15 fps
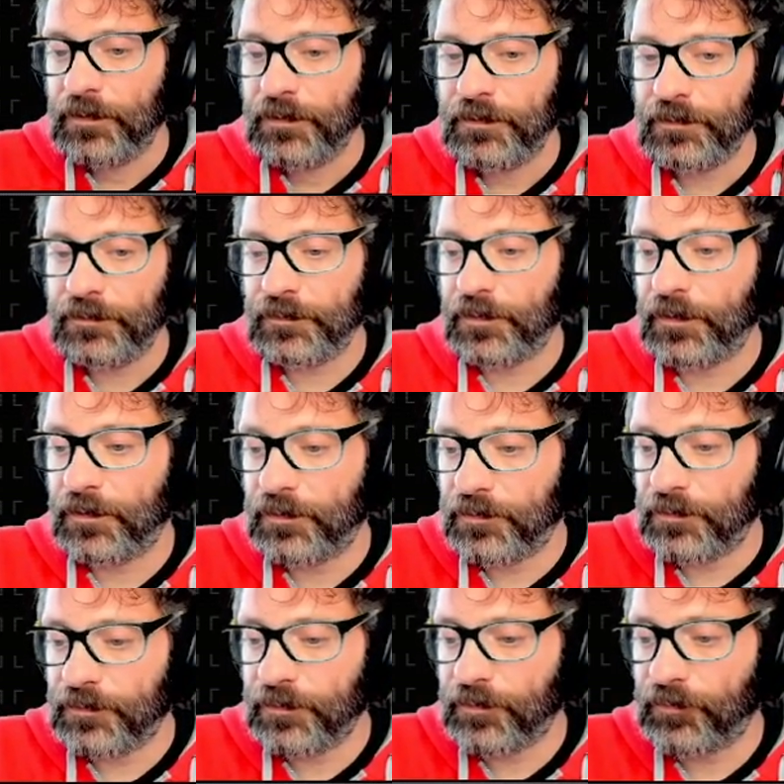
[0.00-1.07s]
So,
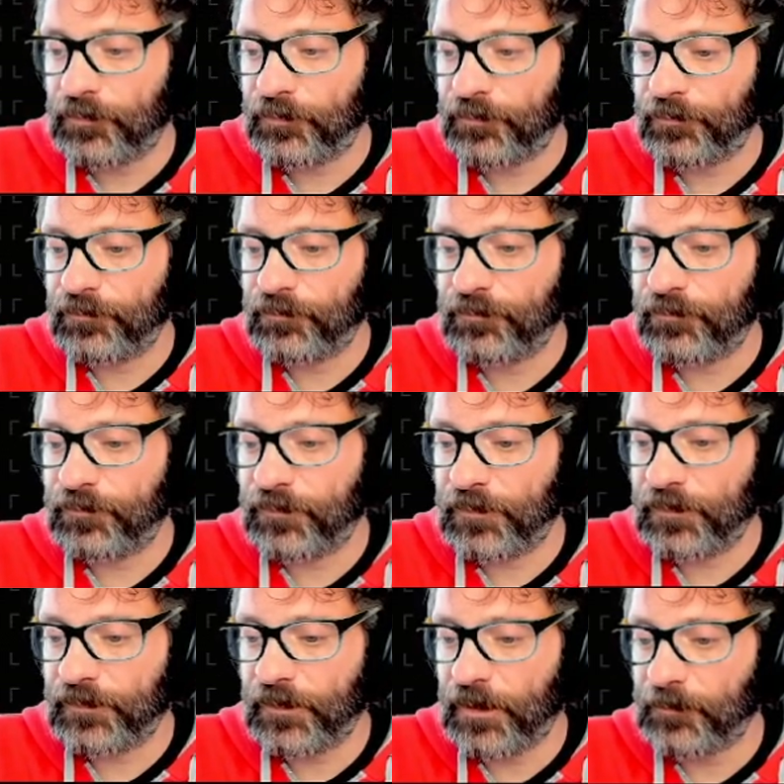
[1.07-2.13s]
let's
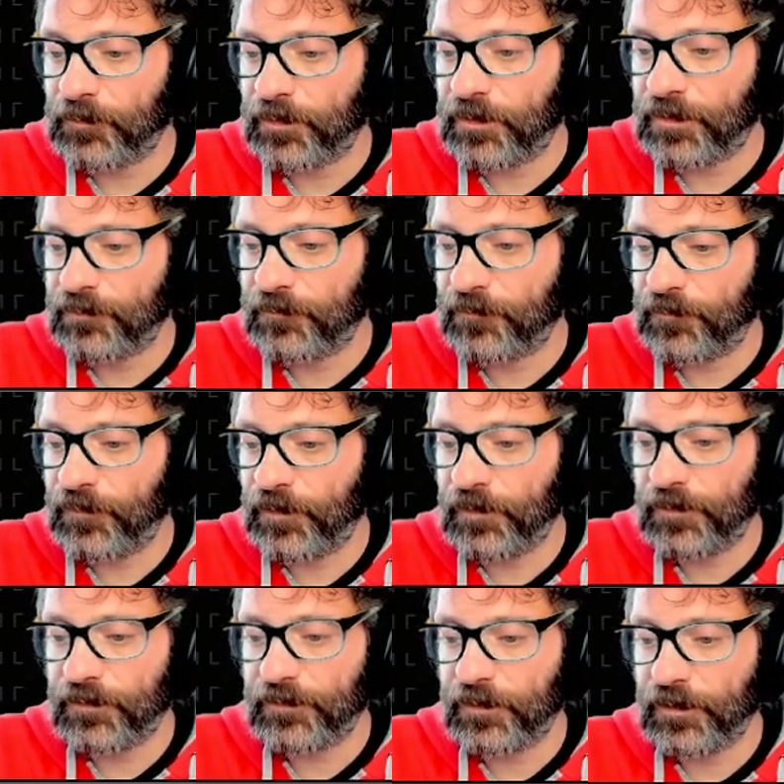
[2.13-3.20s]
start with some
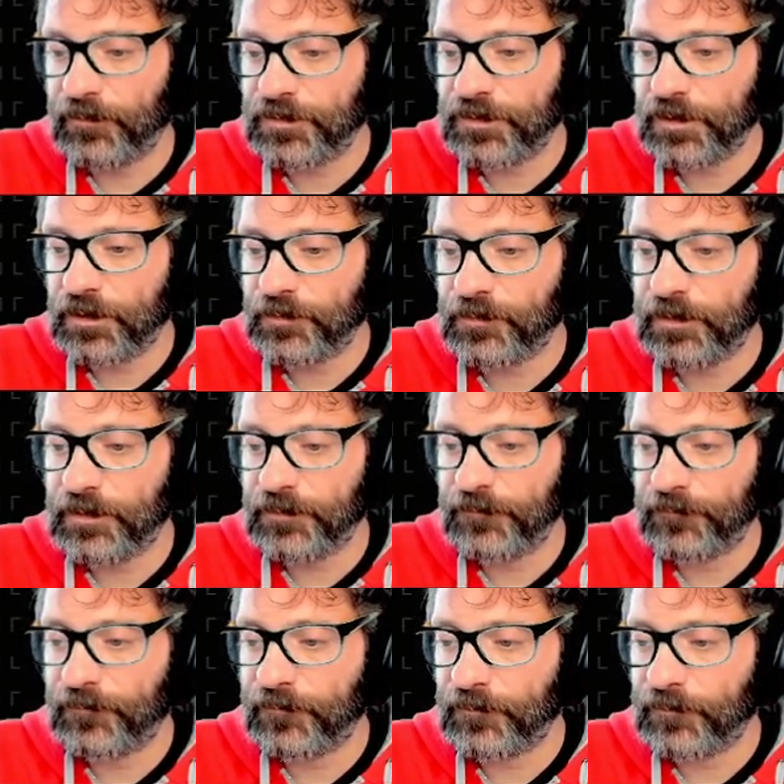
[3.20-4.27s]
fun stuff, shall we?
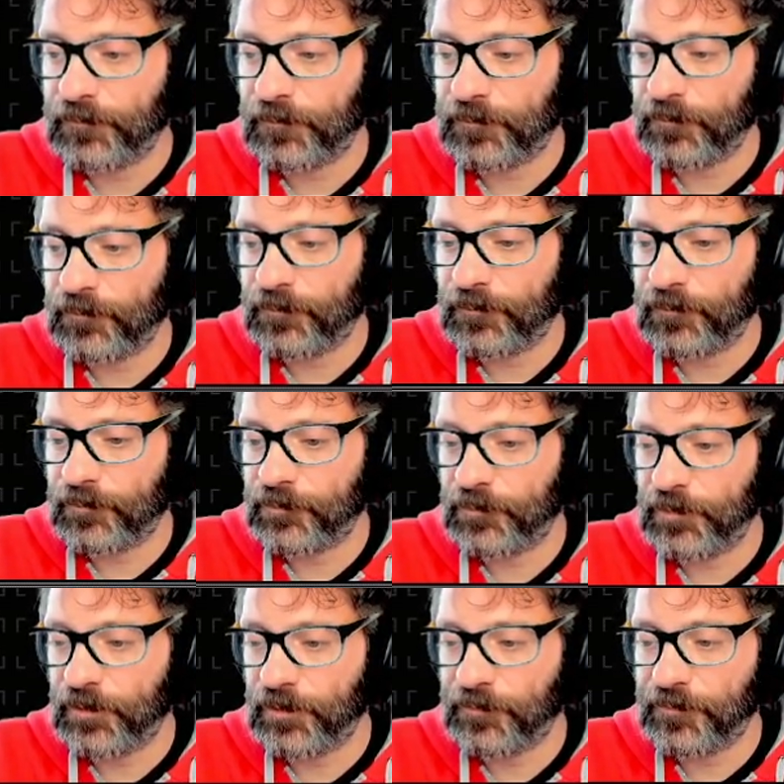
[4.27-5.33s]

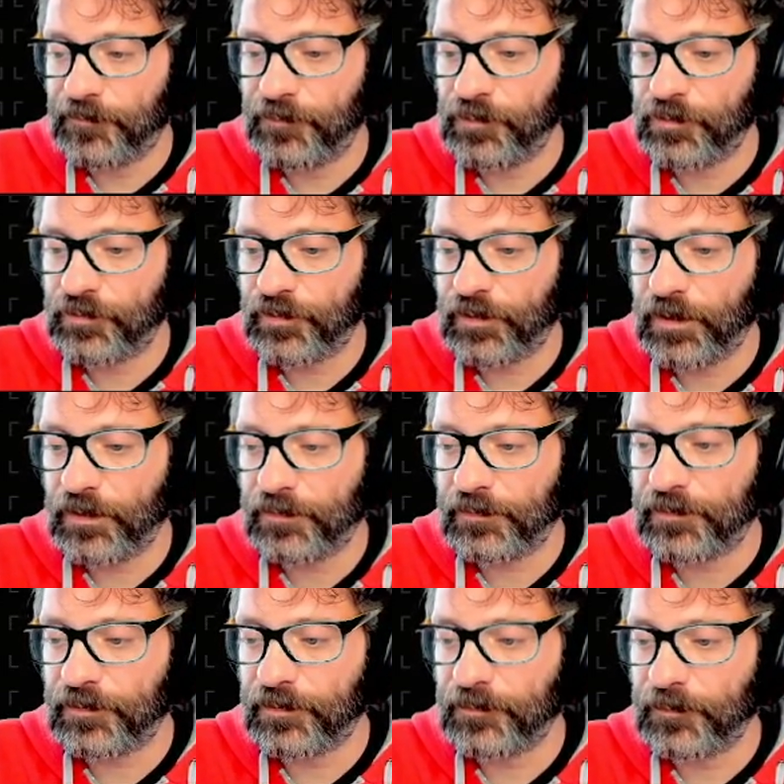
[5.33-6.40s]
We've got 4
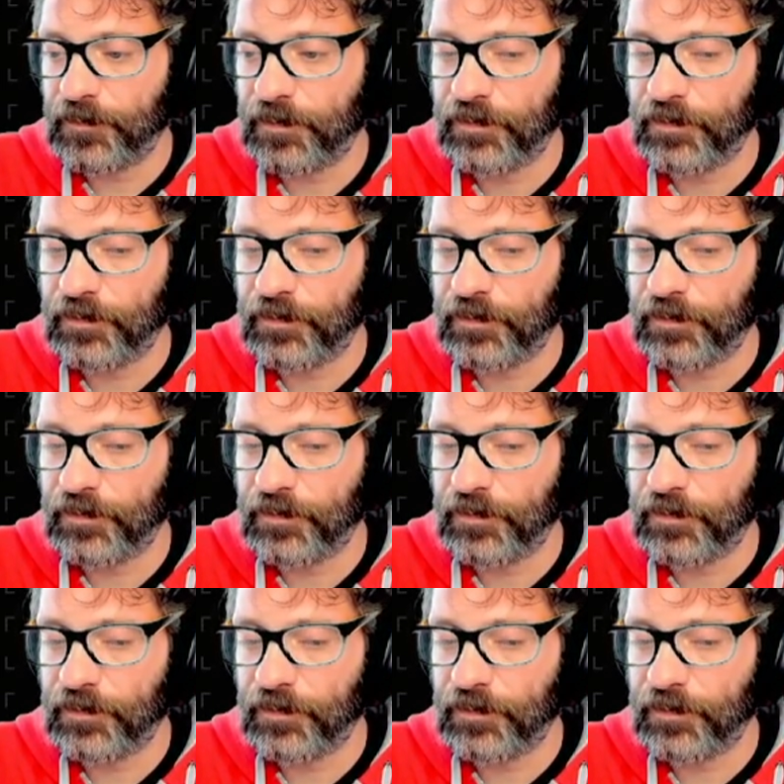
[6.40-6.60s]
trust. We're